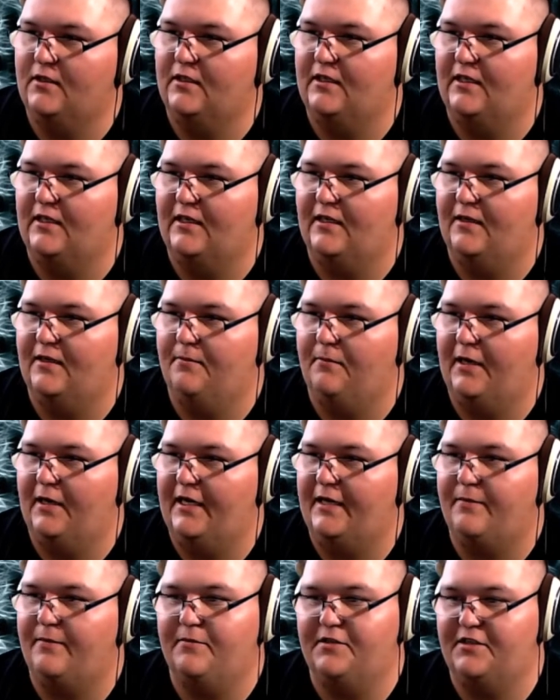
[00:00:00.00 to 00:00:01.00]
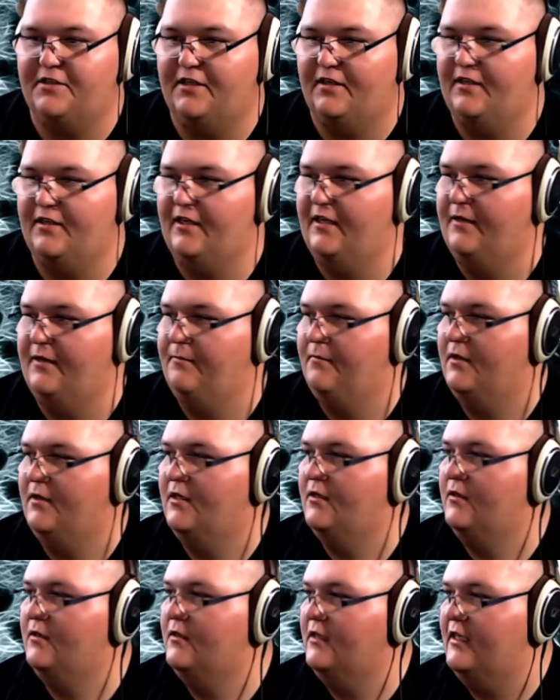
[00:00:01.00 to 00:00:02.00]
My name is Young Nem,
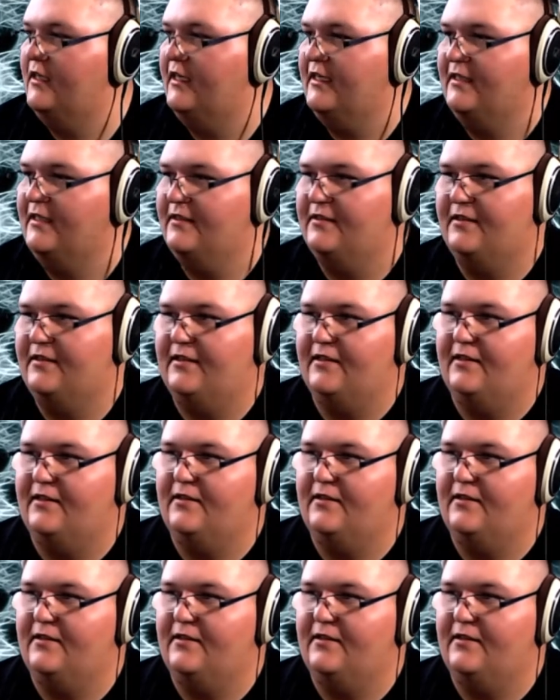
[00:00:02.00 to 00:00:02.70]
and